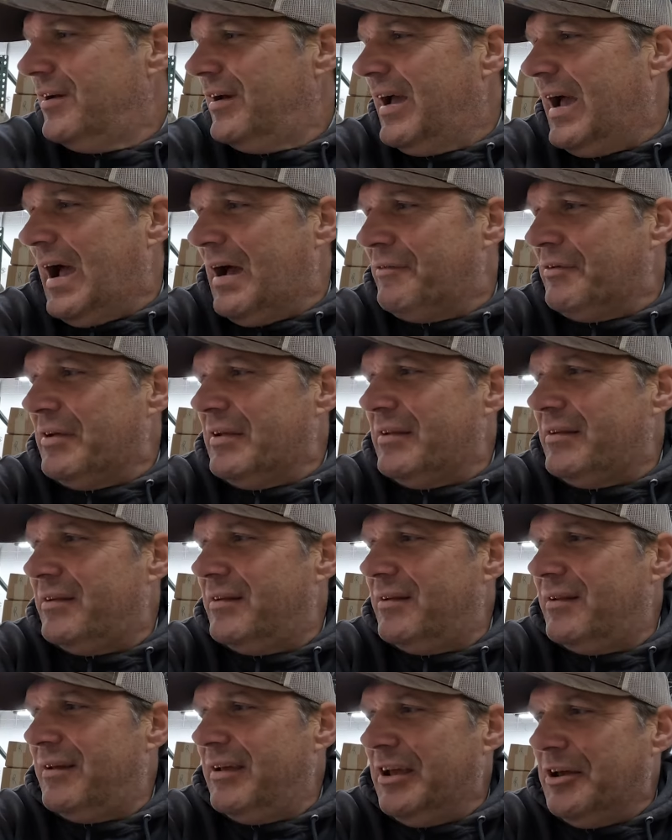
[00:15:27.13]

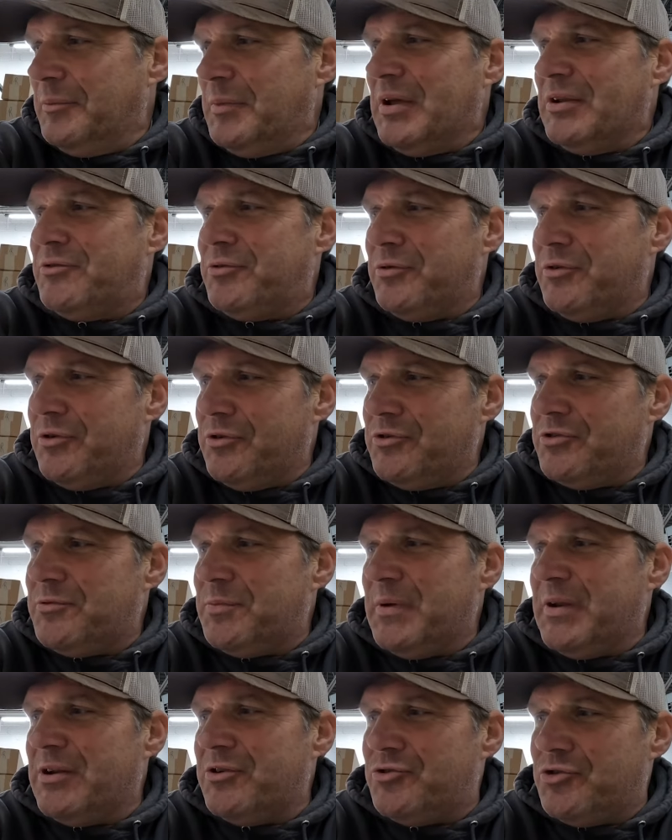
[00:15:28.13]
having him
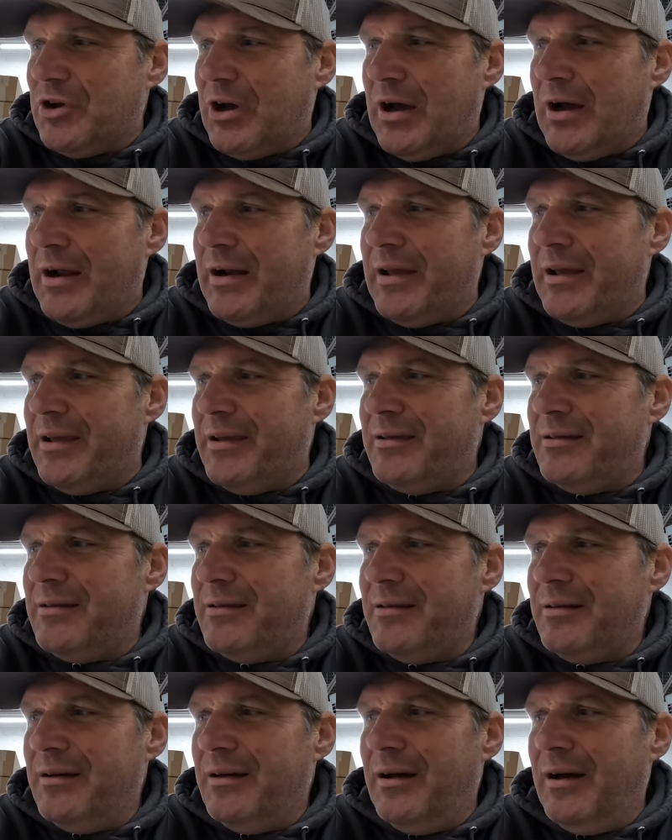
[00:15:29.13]
introduce me to Johnny
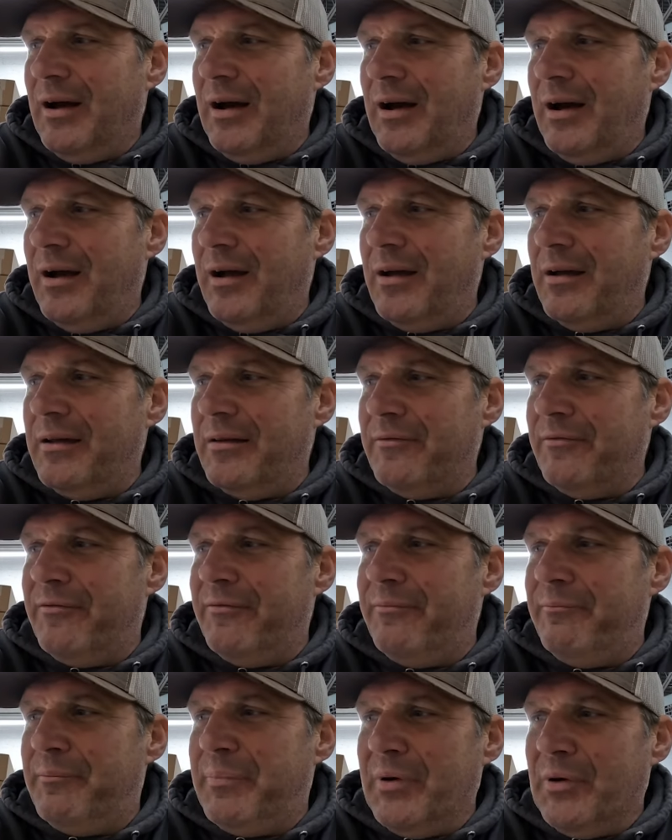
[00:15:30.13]

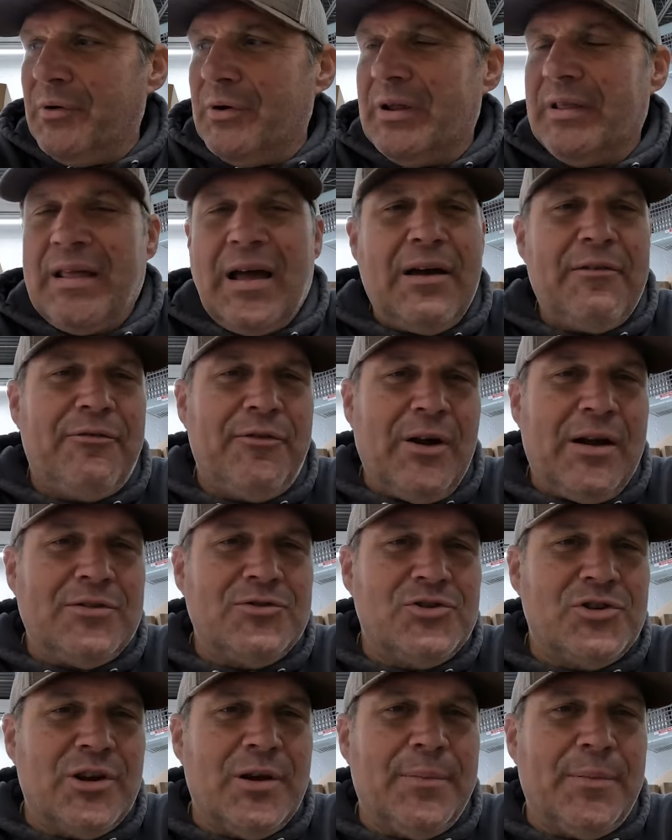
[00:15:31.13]
and building that
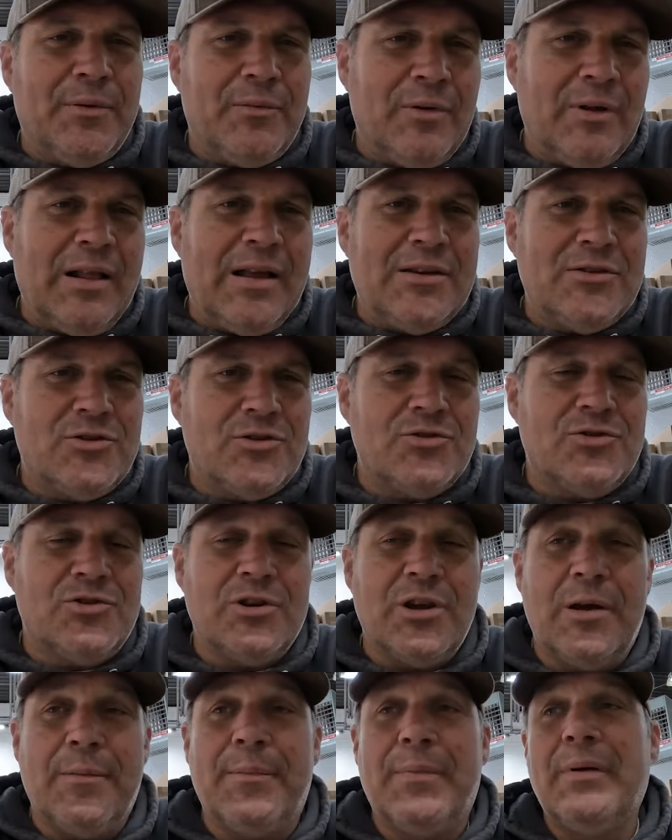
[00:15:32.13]
friendship and
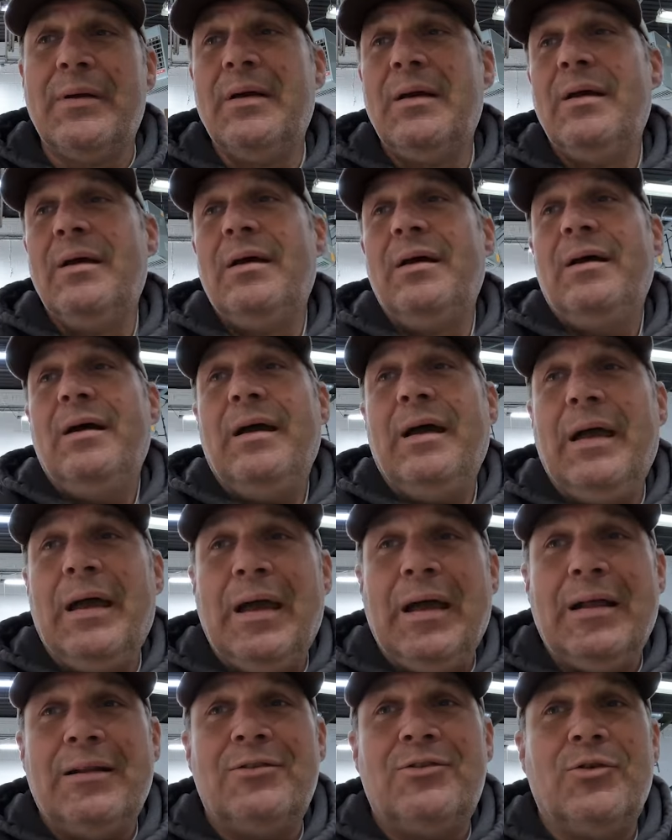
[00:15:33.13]
relationship
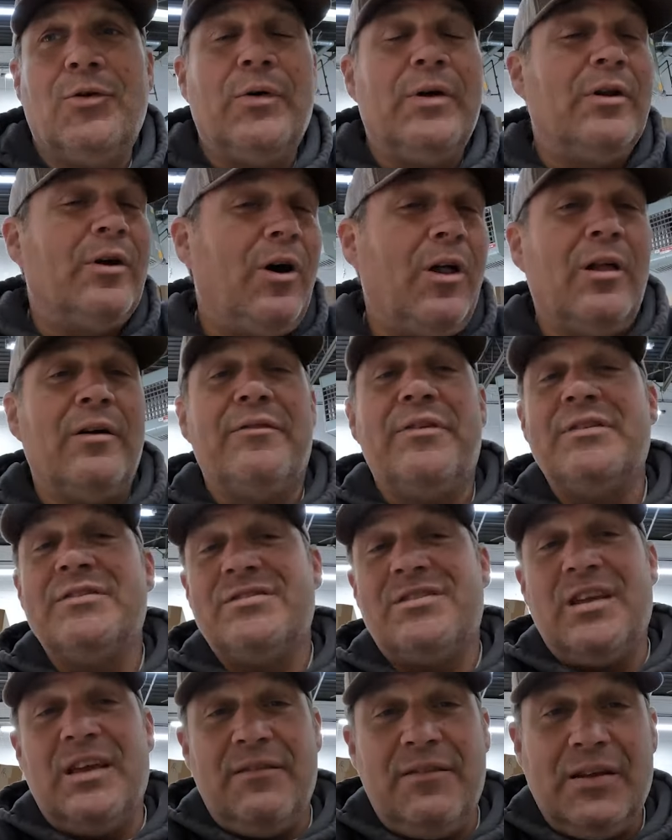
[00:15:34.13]
and doing all of
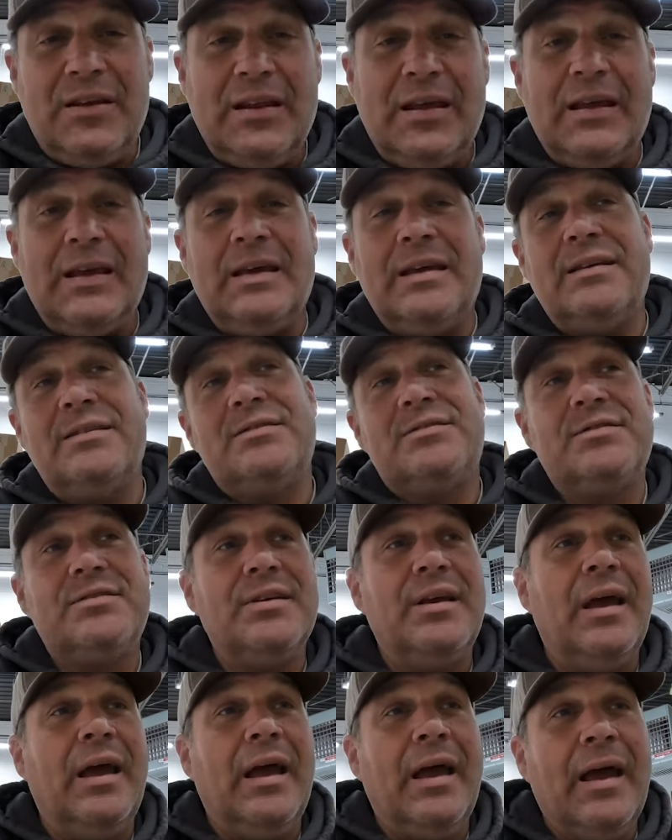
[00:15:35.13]
his DVDs
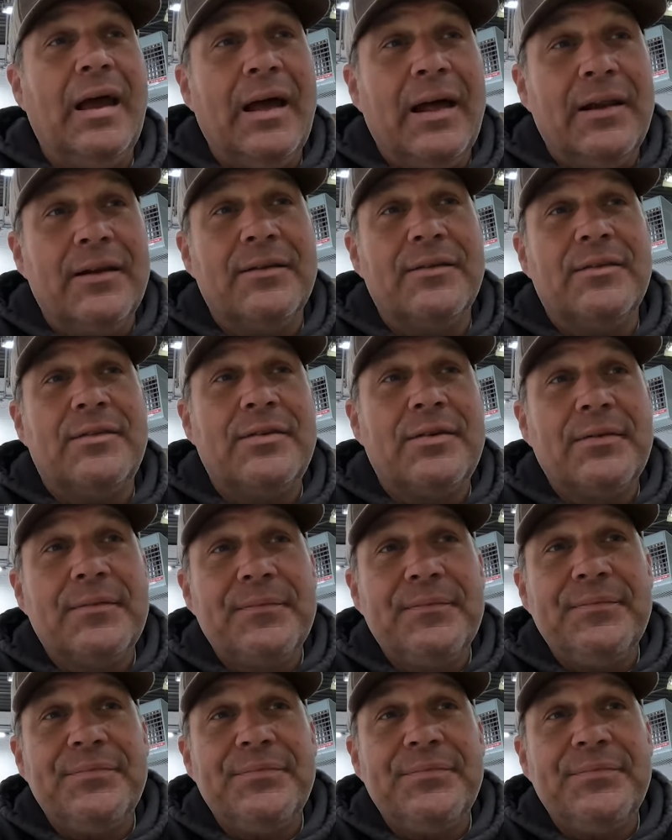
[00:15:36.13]
and